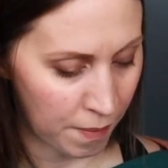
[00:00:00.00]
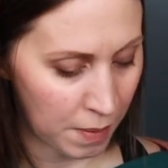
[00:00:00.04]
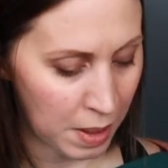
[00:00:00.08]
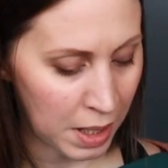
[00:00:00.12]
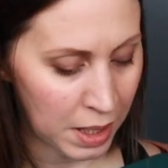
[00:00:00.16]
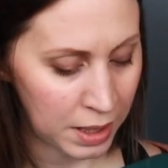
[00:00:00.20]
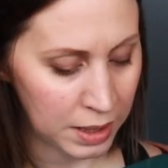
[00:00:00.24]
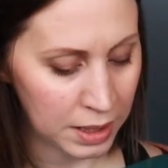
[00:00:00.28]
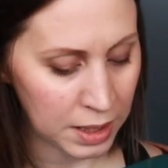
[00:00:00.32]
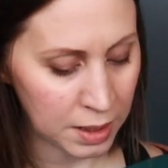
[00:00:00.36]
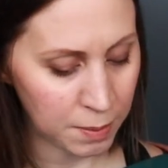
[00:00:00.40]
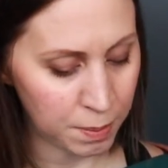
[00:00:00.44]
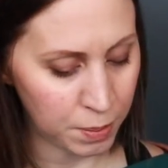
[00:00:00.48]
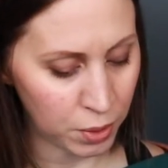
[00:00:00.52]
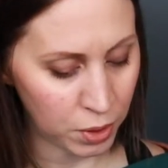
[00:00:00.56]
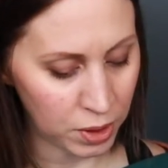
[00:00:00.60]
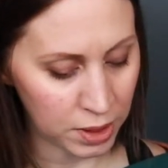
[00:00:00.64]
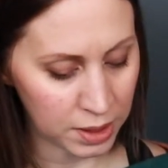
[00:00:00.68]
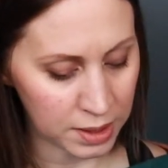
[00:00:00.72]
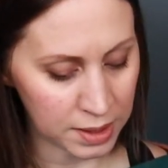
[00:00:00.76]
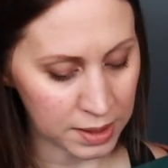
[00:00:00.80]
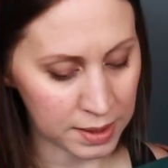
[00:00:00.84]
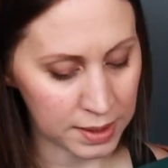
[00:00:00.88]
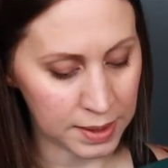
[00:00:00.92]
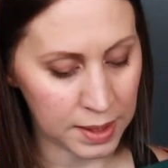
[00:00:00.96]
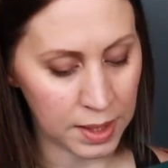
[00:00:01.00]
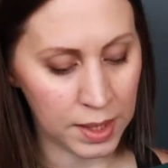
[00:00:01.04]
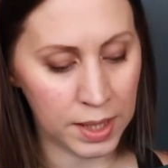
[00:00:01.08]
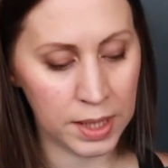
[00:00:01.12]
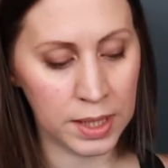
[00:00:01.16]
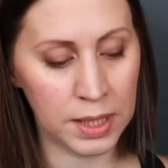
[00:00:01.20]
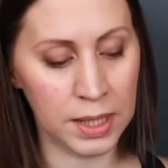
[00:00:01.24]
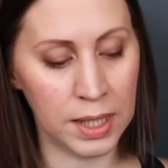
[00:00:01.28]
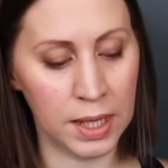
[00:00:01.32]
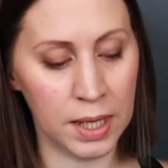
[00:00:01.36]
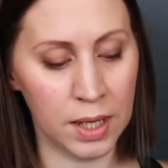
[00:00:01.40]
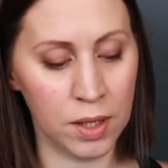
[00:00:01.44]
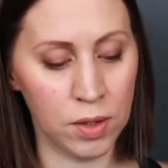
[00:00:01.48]
I did put it
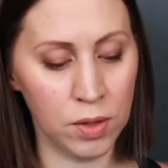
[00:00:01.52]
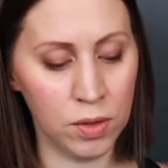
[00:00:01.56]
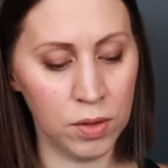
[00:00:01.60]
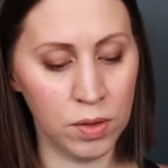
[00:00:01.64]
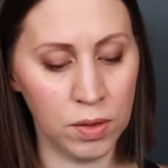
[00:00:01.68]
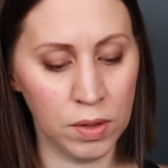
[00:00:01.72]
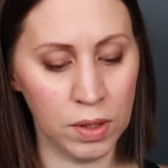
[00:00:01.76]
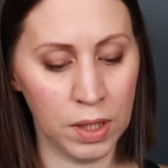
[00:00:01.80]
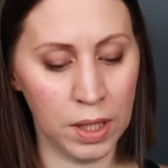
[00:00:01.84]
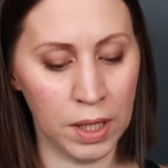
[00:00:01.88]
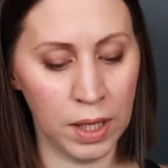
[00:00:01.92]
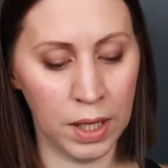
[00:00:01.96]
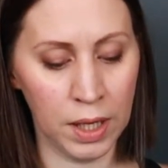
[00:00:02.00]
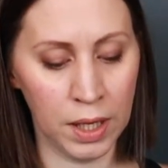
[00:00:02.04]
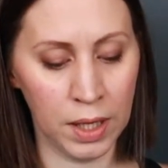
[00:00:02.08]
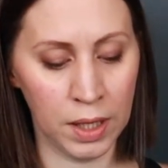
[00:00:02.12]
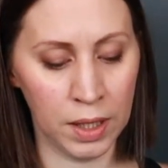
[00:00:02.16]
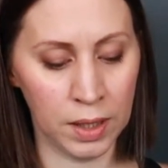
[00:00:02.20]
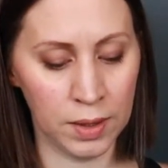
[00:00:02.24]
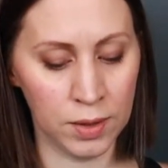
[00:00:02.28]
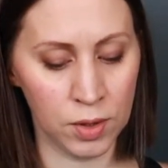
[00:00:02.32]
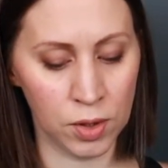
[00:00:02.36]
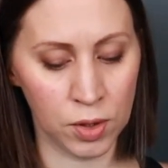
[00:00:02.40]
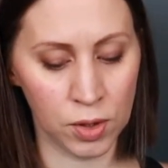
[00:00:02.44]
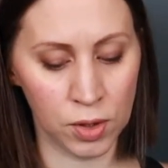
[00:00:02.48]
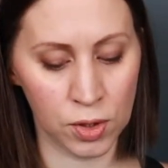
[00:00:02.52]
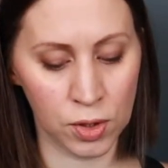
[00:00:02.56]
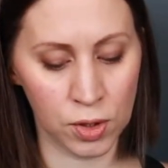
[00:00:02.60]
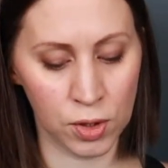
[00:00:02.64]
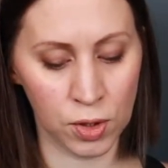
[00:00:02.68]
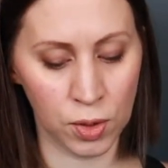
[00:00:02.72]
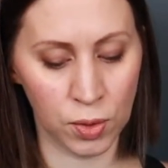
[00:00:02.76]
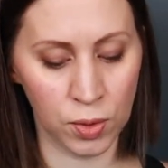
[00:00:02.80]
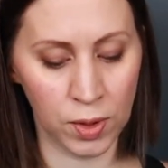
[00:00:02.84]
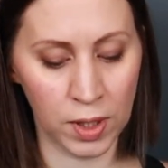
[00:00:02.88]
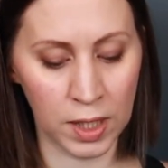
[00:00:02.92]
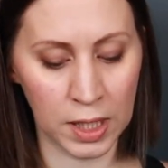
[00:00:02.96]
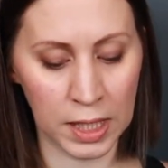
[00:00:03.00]
aside now, just
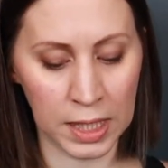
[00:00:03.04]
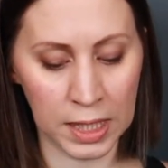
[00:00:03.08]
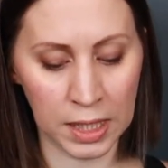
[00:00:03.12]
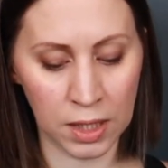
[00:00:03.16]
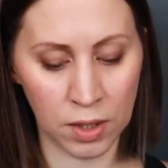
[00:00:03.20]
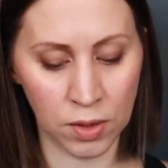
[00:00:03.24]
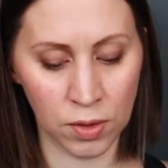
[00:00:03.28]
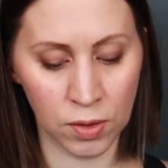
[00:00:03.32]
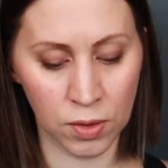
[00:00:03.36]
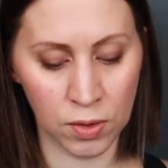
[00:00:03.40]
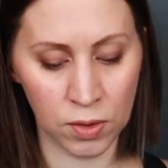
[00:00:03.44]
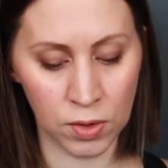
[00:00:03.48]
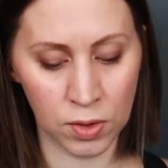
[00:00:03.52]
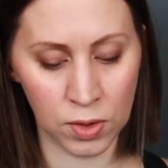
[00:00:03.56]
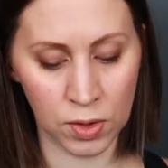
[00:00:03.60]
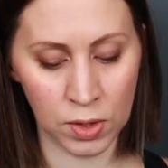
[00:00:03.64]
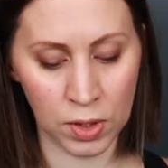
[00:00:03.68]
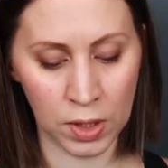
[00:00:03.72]
so that I could